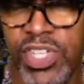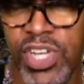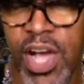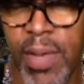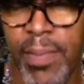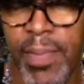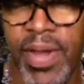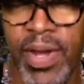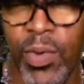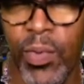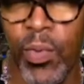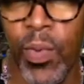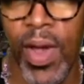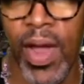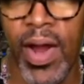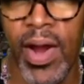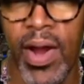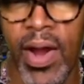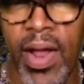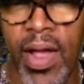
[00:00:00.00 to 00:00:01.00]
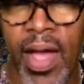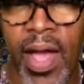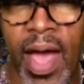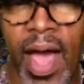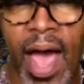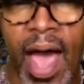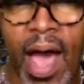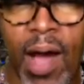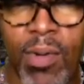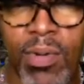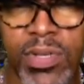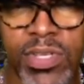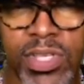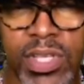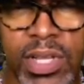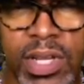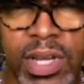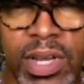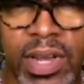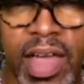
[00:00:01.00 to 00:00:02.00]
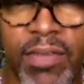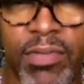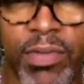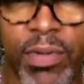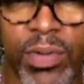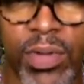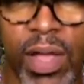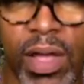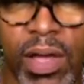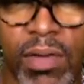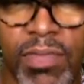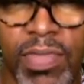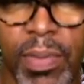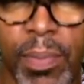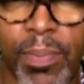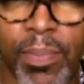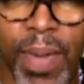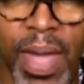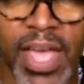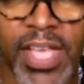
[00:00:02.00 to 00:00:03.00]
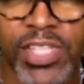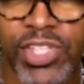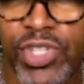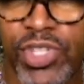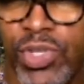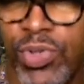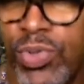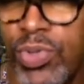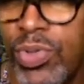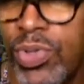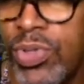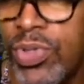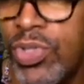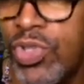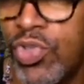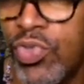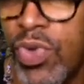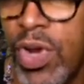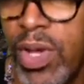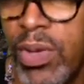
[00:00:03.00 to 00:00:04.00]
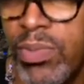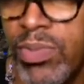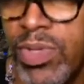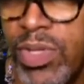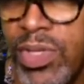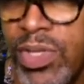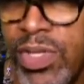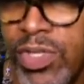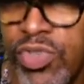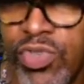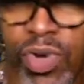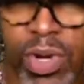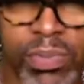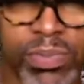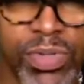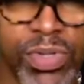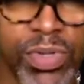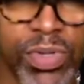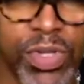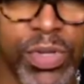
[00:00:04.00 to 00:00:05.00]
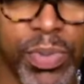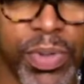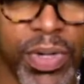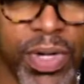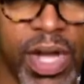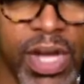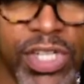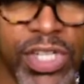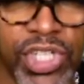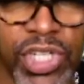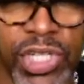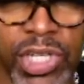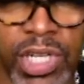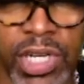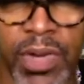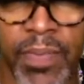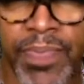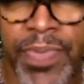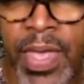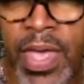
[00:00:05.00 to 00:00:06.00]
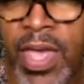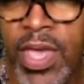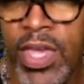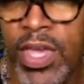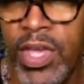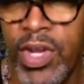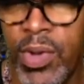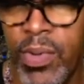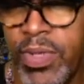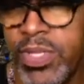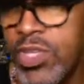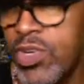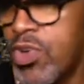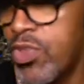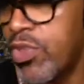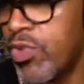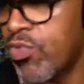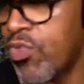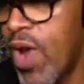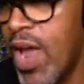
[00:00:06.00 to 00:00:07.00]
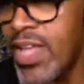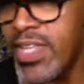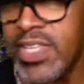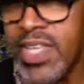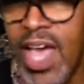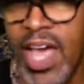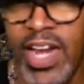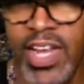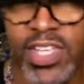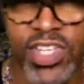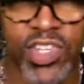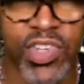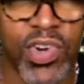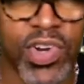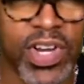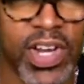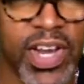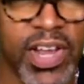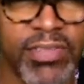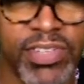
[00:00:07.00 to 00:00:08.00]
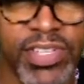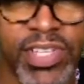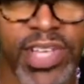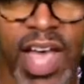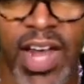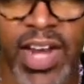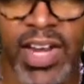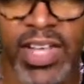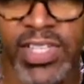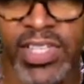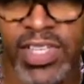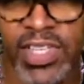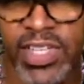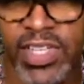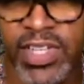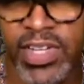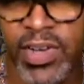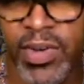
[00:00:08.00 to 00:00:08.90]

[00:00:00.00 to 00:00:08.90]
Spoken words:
come in where? How is the level of the bass to the drums and the drums to the percussion? And, is it on the right side? Is it on the left side? Is it,